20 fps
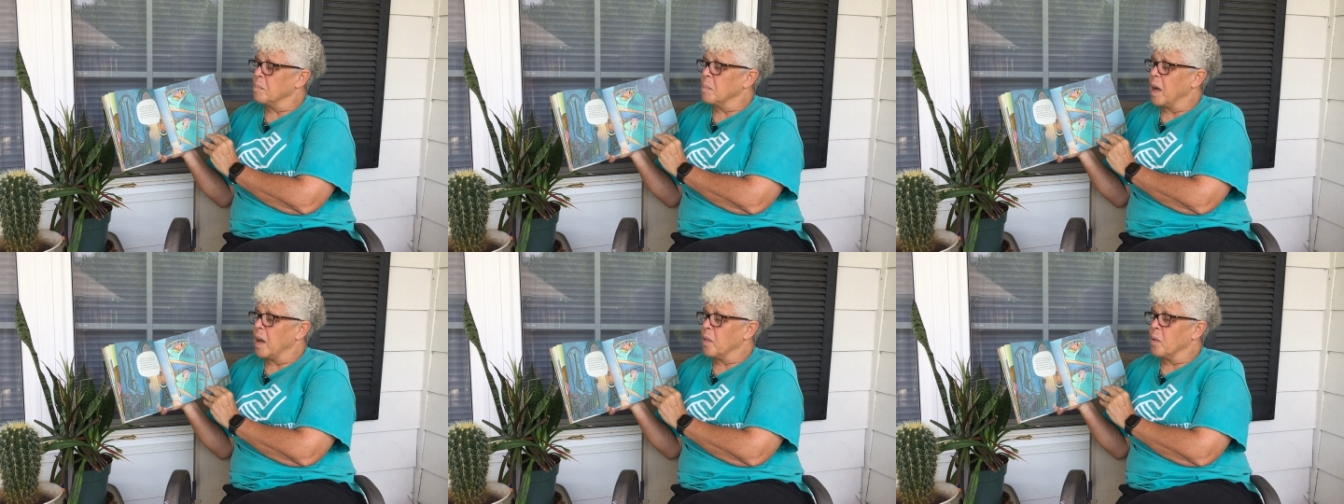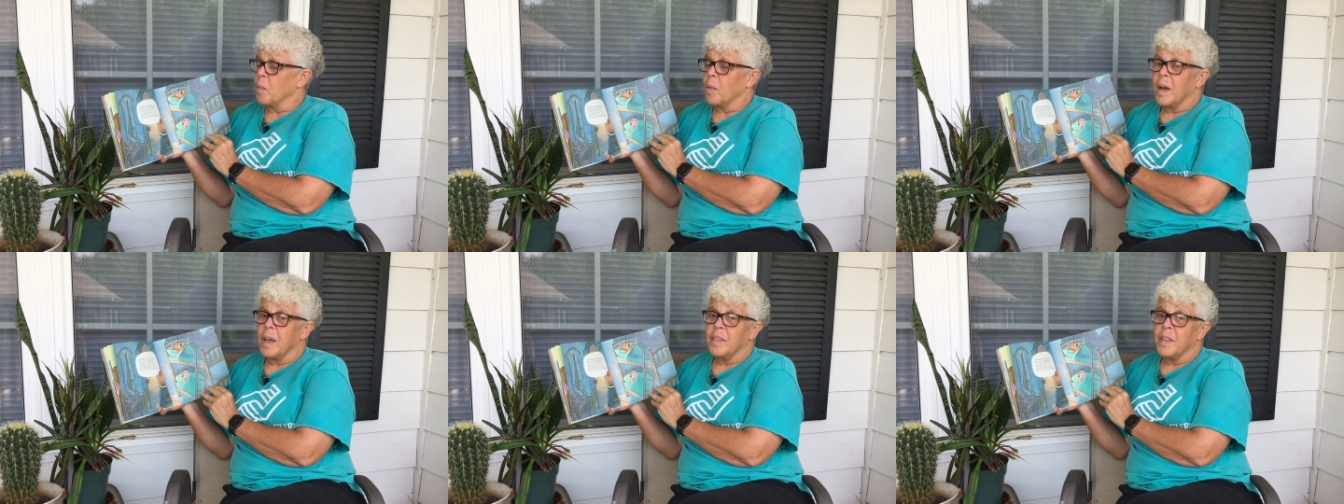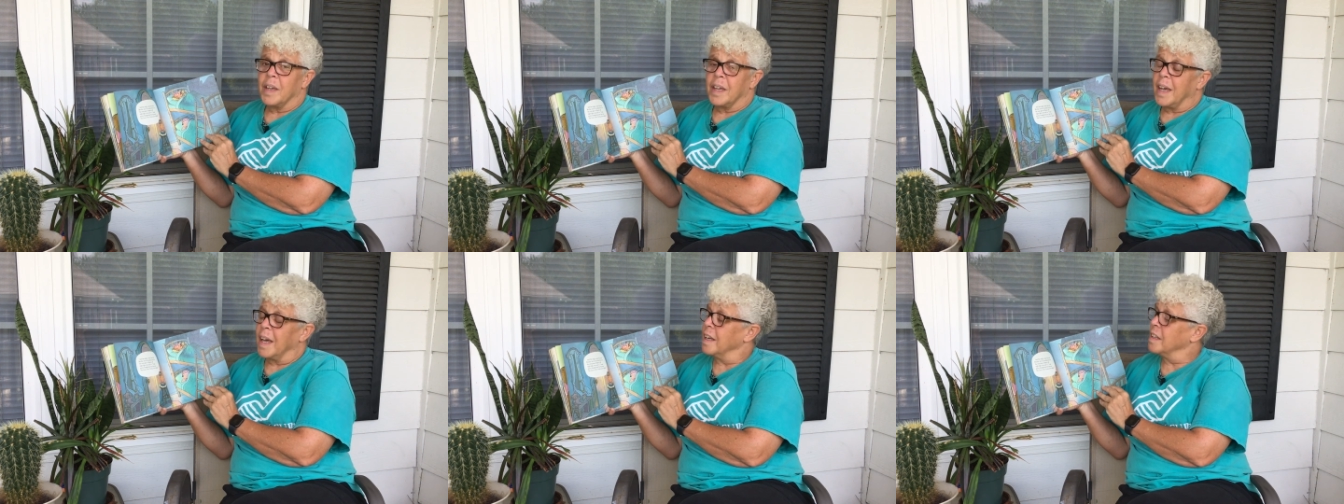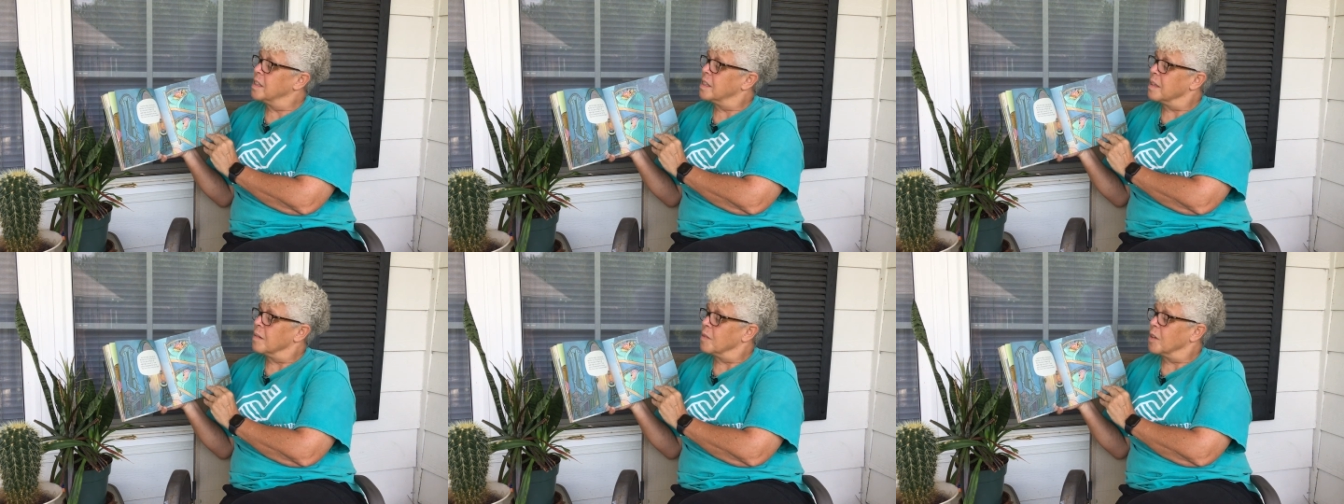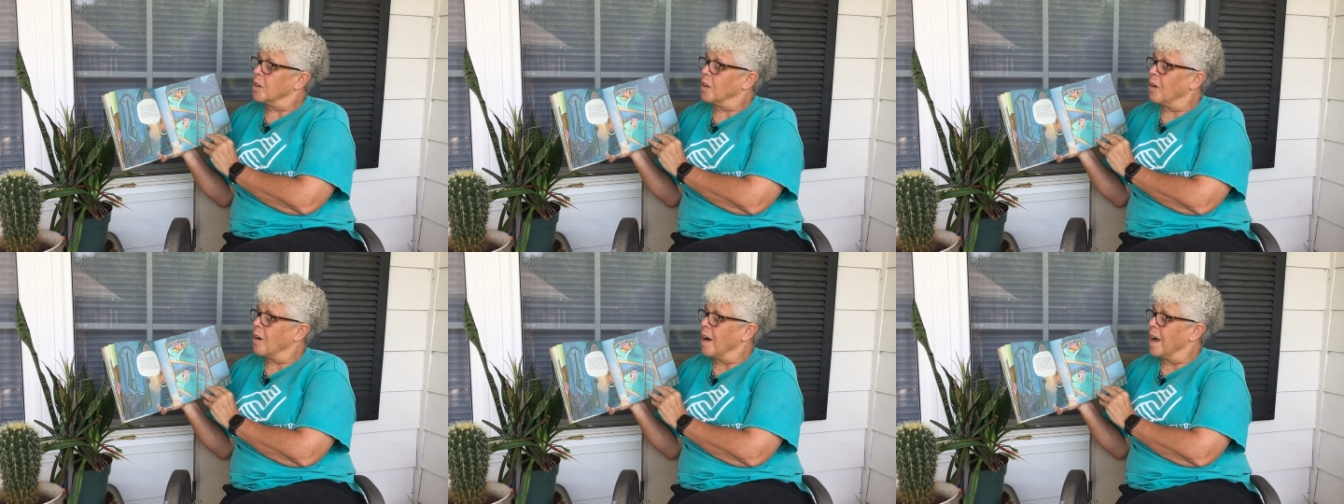by the way the case of
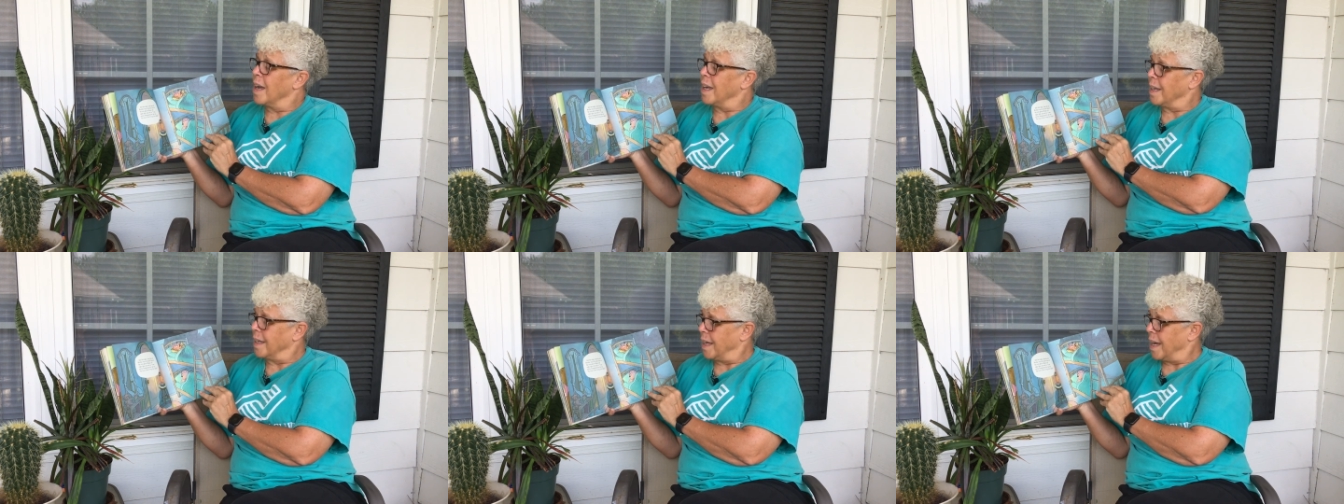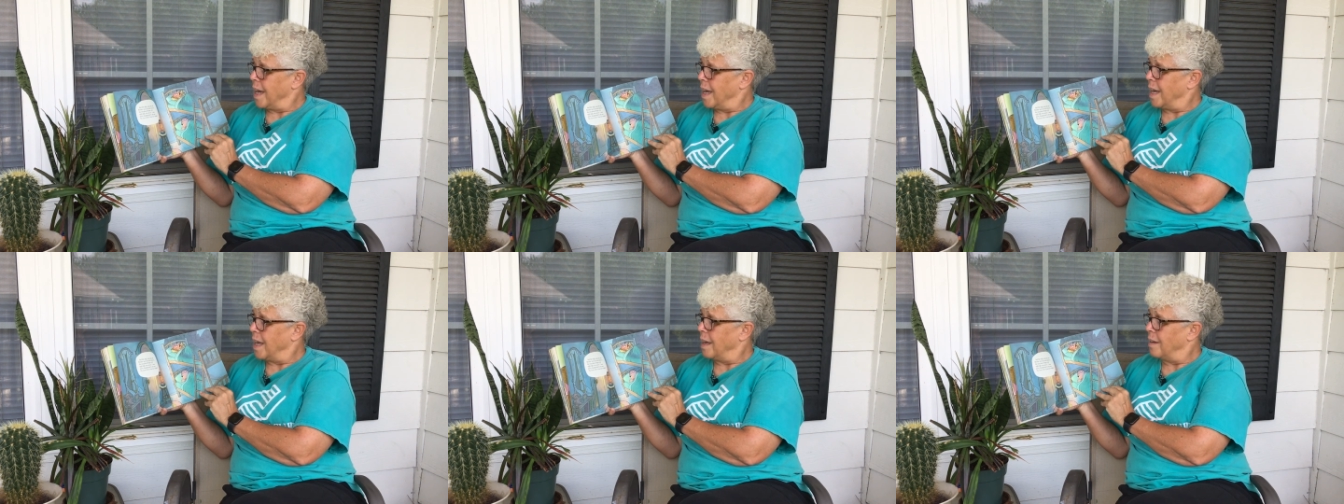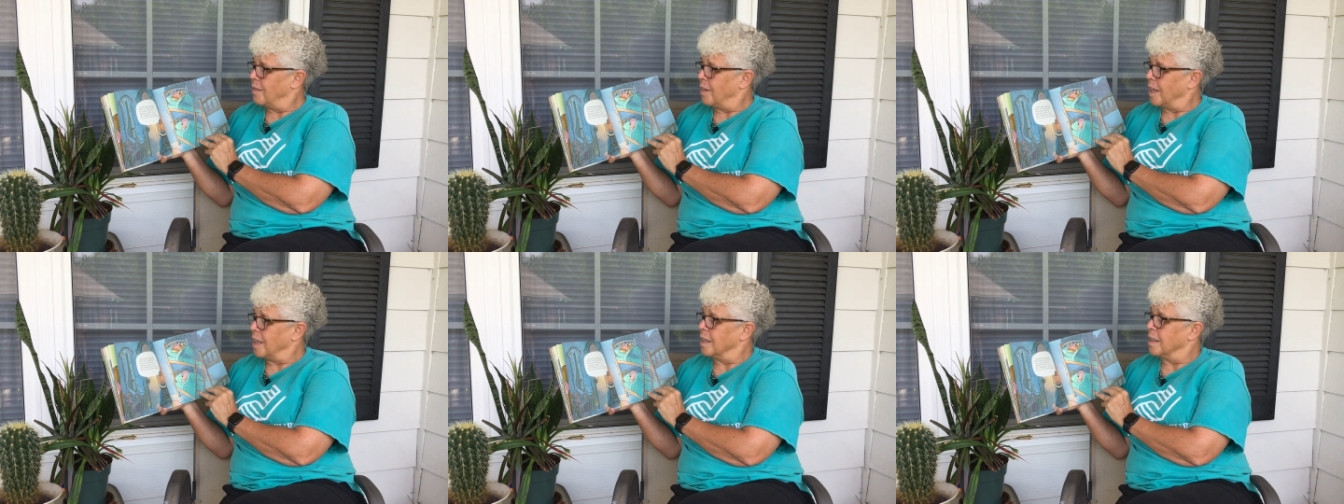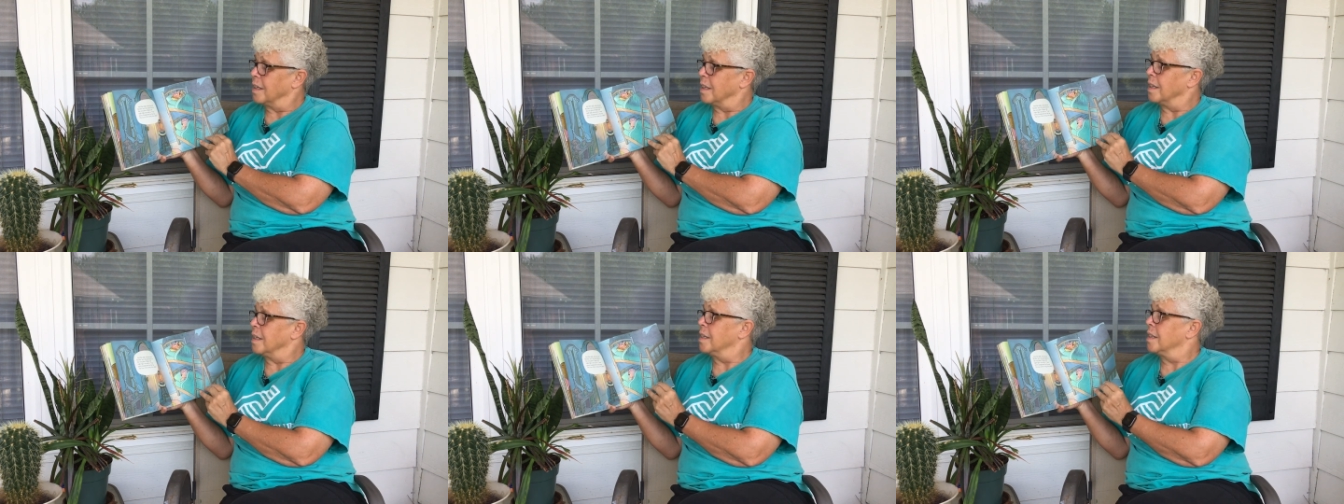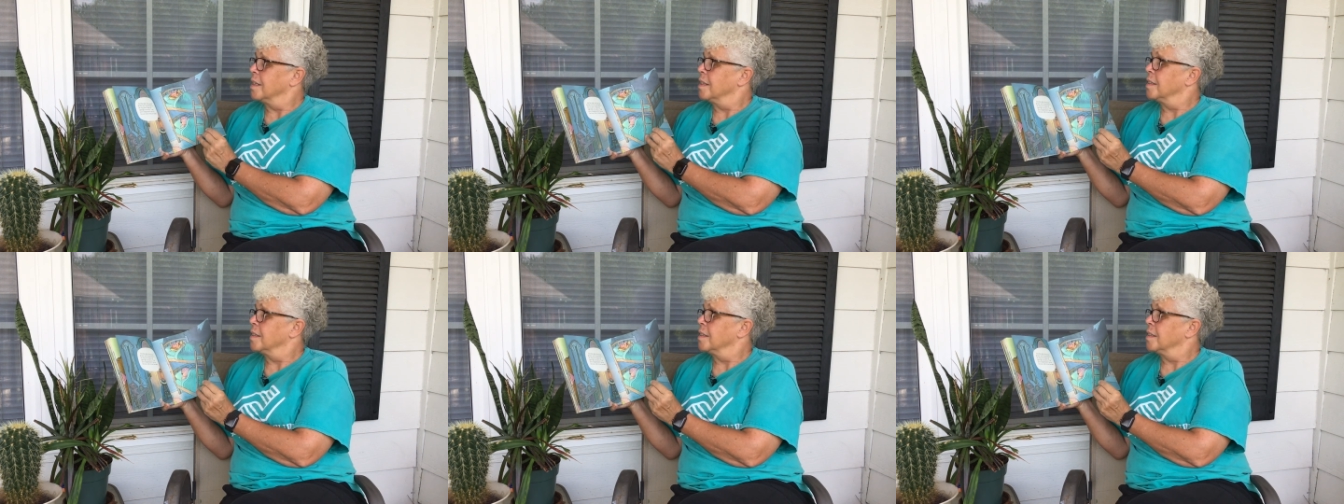the crying cave ended.